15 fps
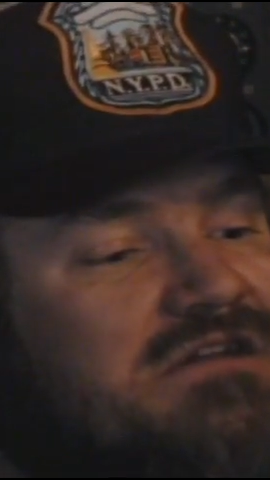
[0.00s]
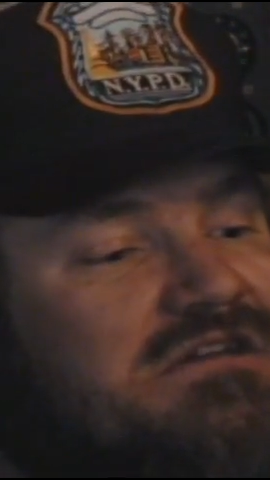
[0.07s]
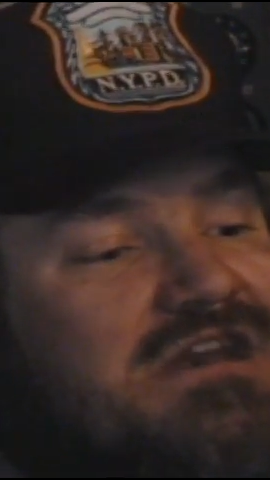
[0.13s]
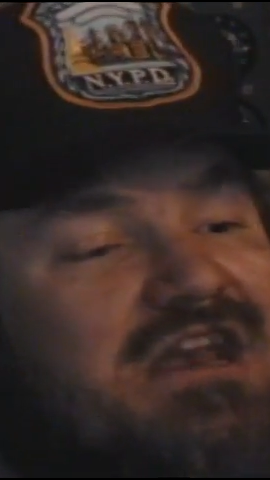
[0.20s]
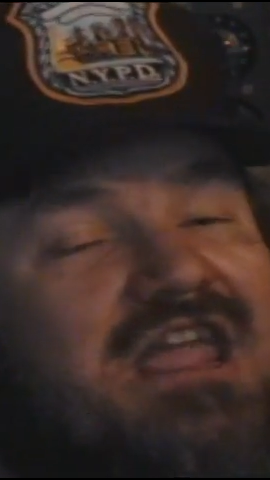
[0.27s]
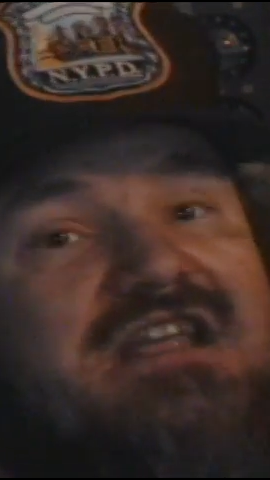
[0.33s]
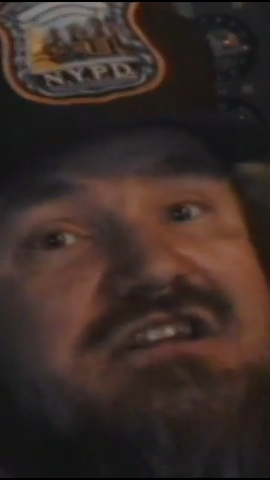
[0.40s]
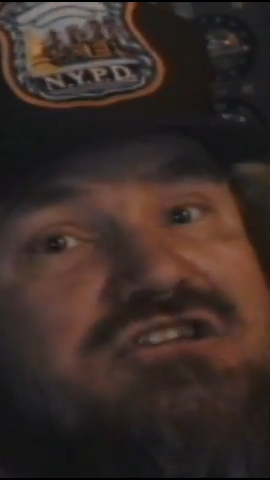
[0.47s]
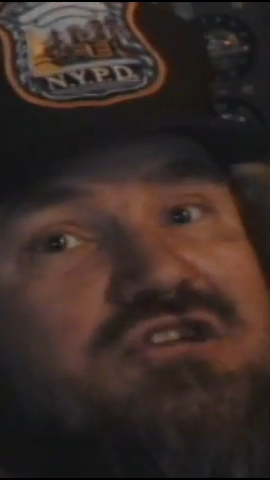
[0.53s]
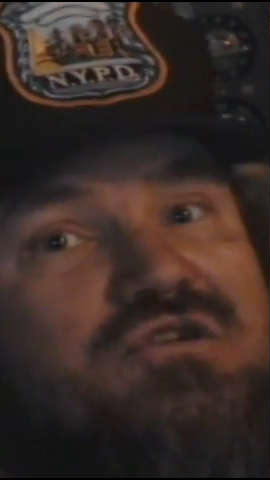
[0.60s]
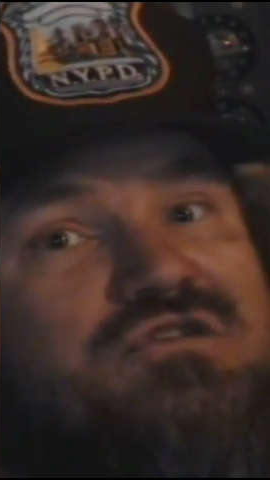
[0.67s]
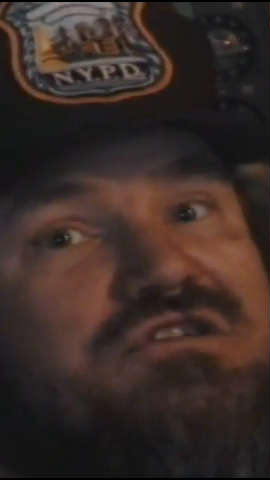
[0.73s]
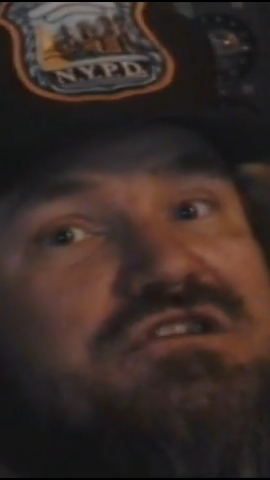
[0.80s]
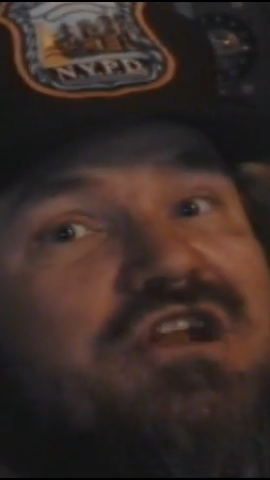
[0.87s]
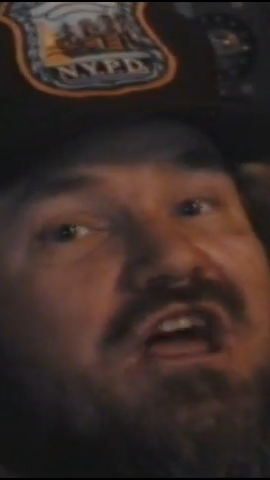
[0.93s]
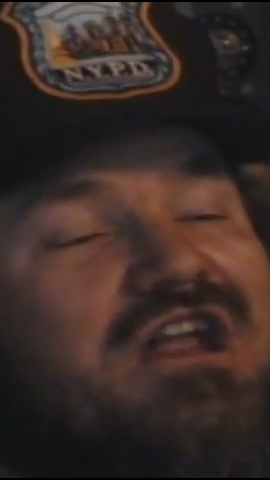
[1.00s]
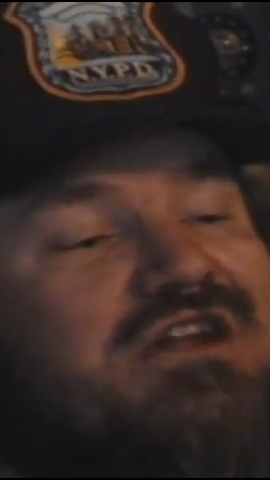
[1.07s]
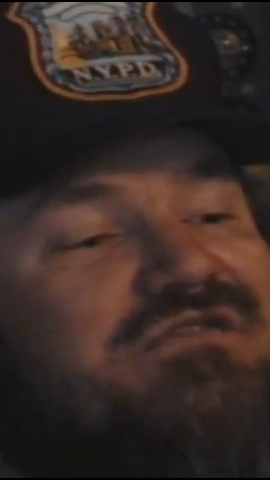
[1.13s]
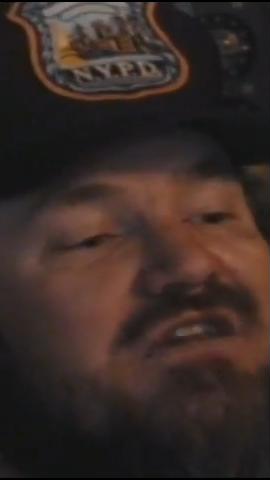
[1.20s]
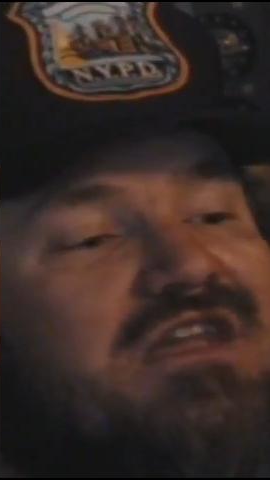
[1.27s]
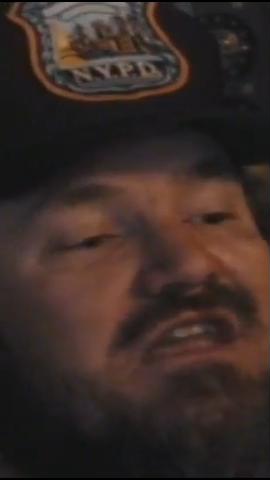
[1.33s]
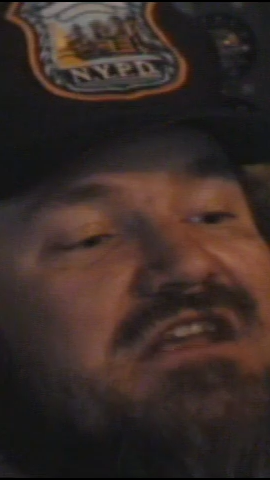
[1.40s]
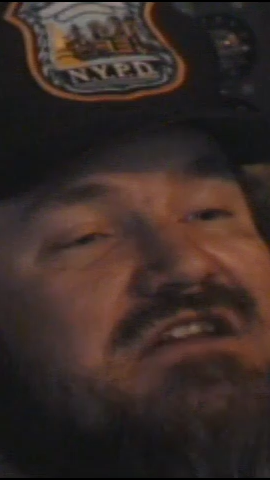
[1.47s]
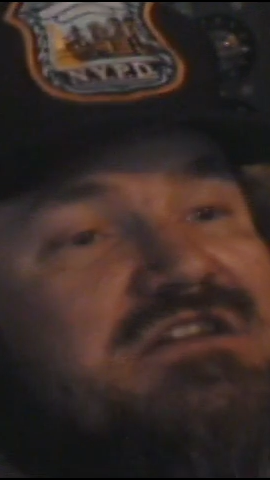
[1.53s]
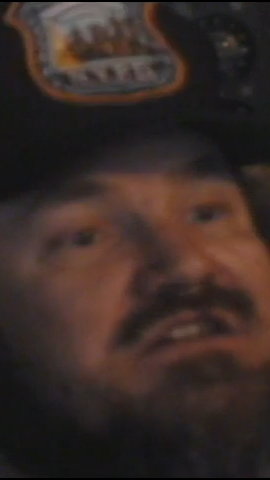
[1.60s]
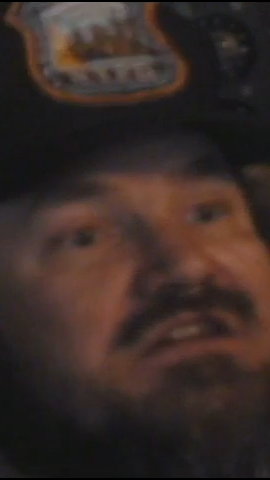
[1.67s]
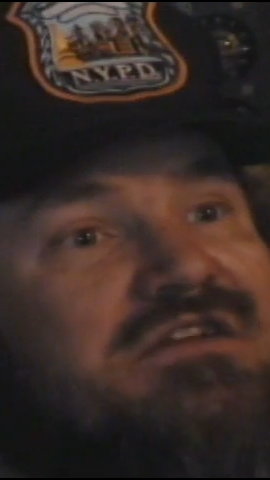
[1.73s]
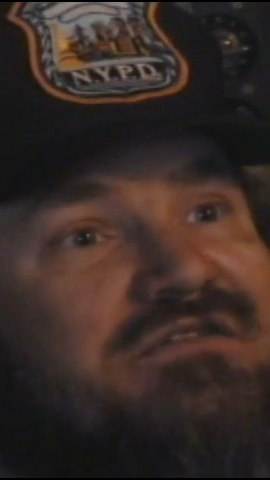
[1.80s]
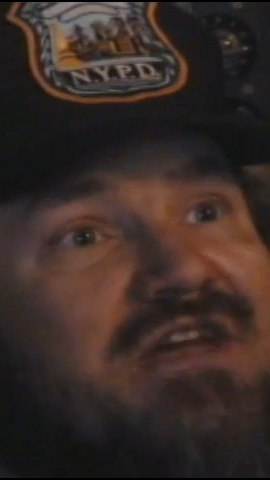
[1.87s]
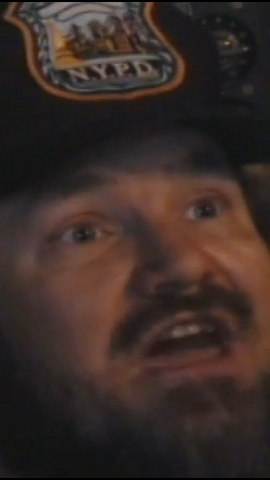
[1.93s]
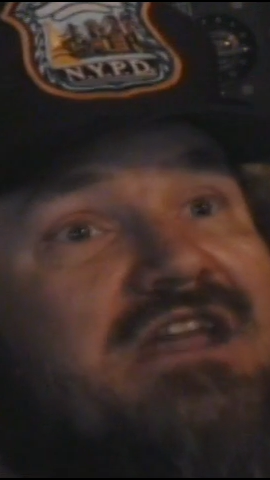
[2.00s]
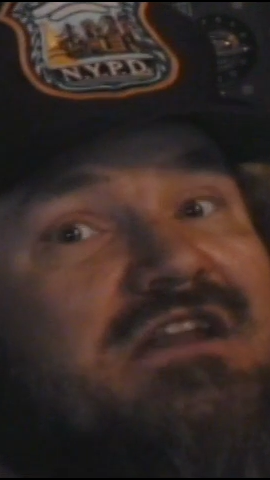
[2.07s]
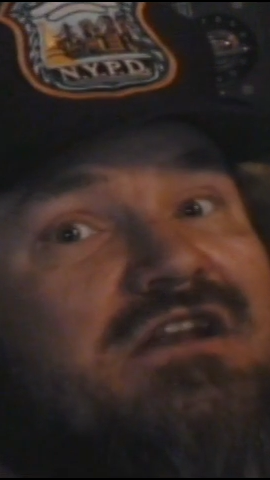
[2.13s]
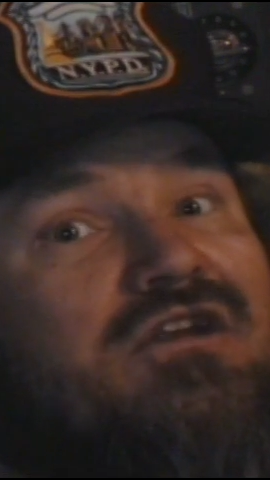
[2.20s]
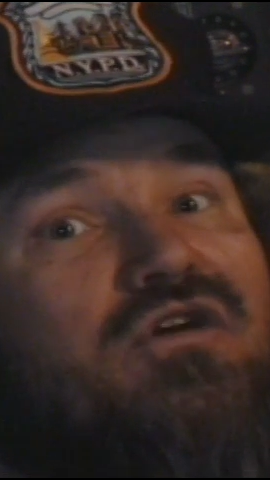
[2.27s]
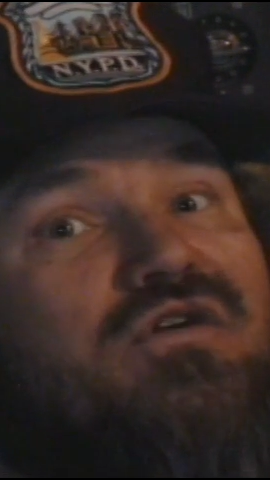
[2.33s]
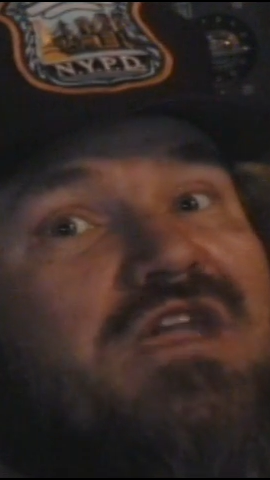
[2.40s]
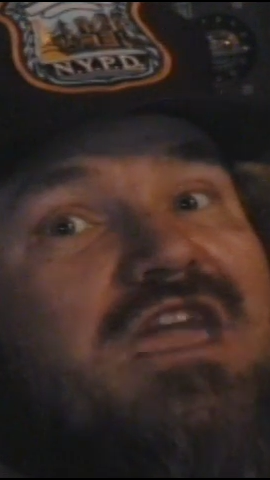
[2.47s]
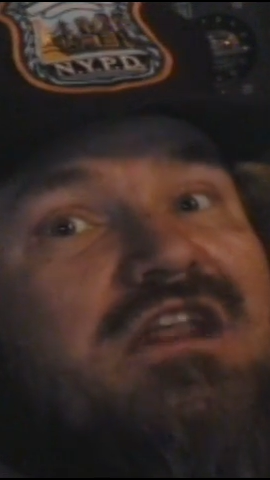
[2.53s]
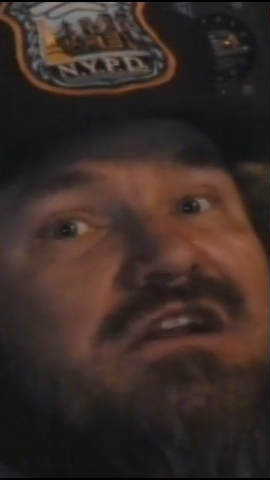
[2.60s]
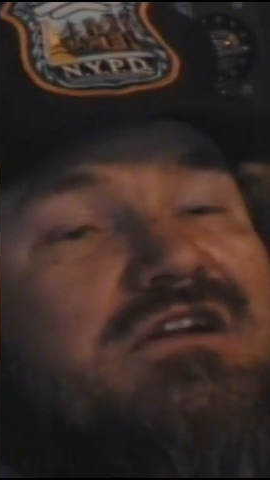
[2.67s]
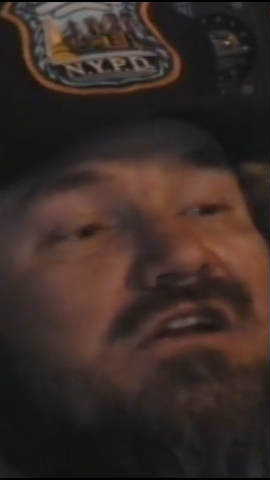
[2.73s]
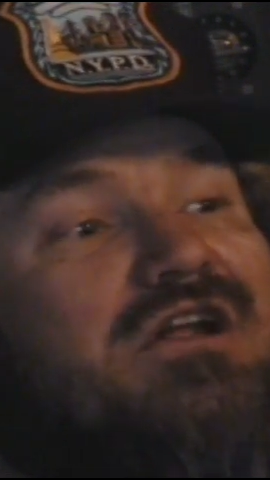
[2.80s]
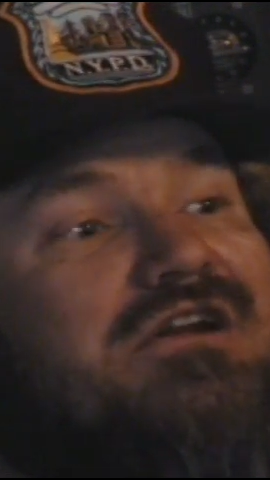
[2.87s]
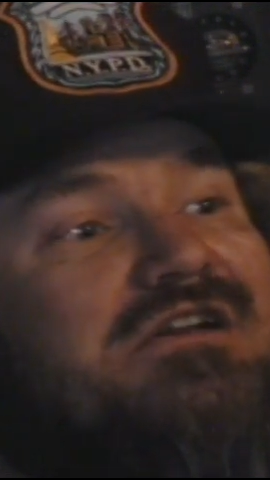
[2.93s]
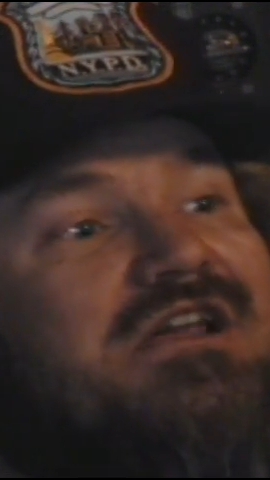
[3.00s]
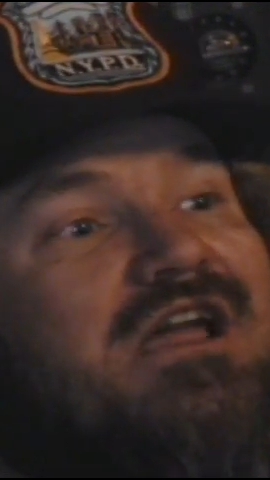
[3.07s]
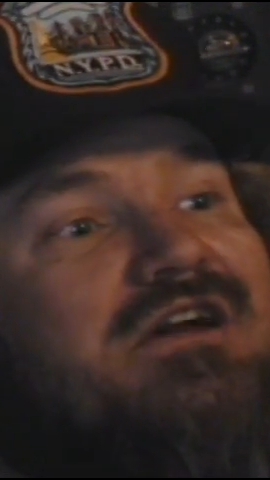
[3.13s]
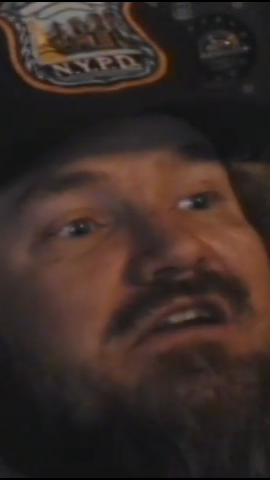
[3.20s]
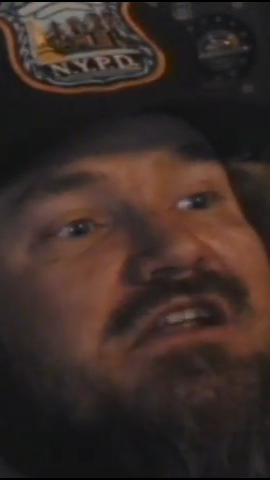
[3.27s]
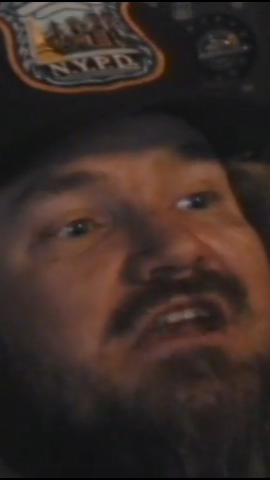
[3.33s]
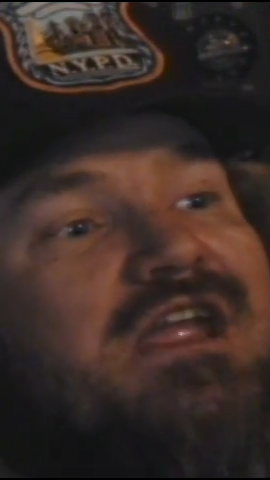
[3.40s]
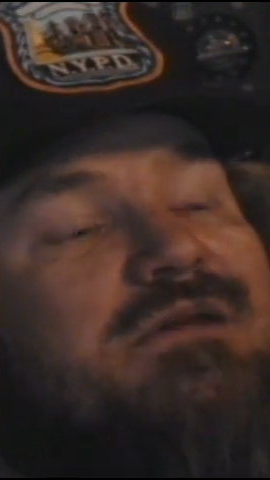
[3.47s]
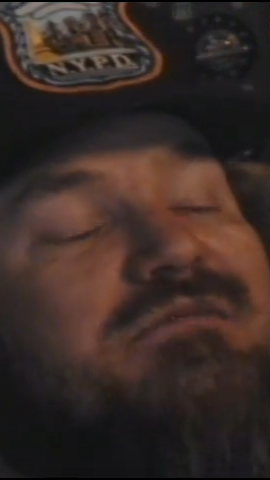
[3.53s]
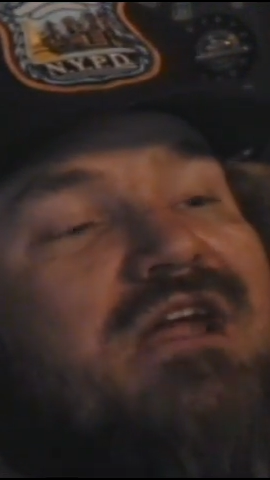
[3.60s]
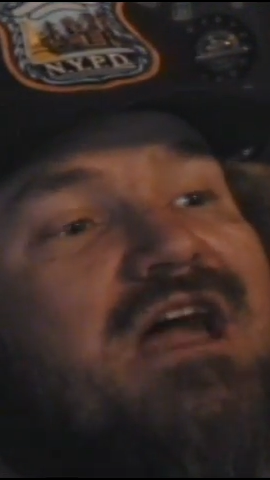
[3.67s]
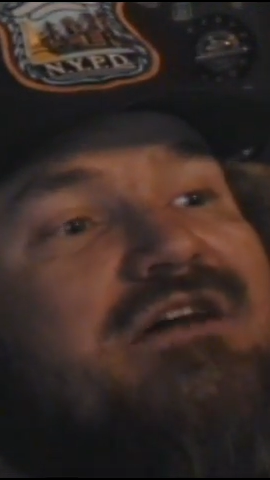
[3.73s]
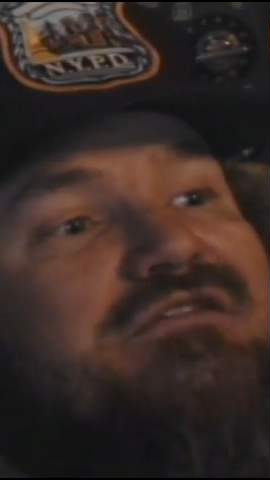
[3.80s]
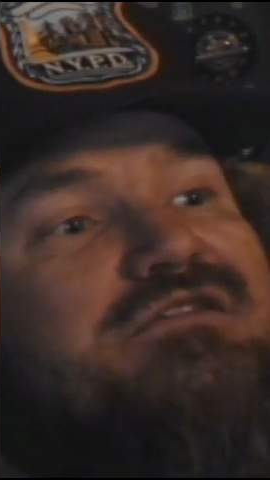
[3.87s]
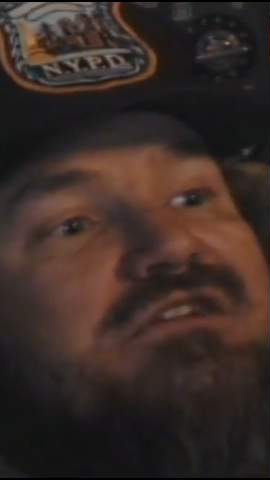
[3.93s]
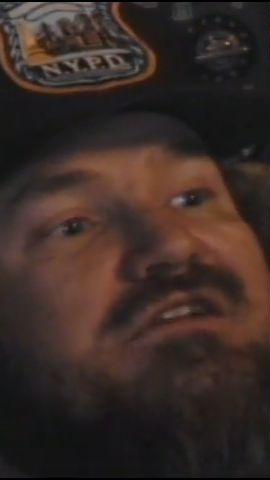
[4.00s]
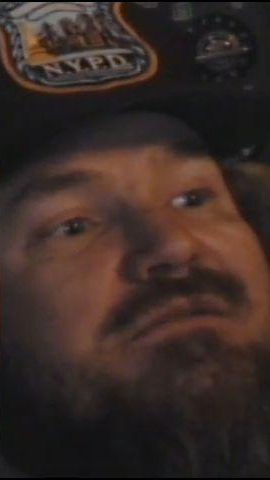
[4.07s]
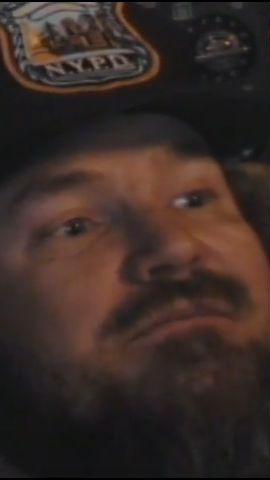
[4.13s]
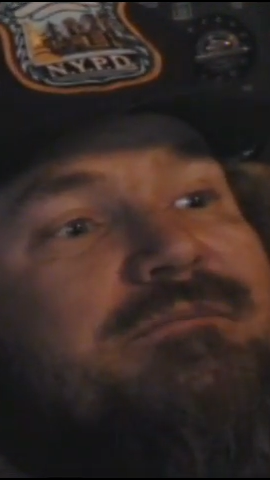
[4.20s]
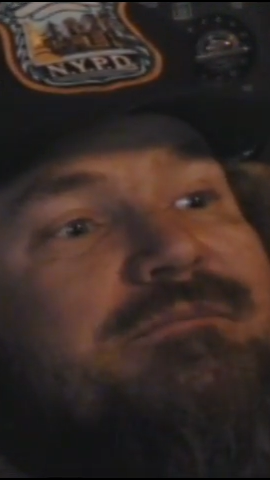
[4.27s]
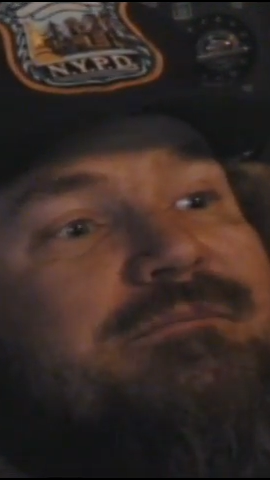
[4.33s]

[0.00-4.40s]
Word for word: Today it's known as Las Vegas, Nevada, located at Clark County, named after him.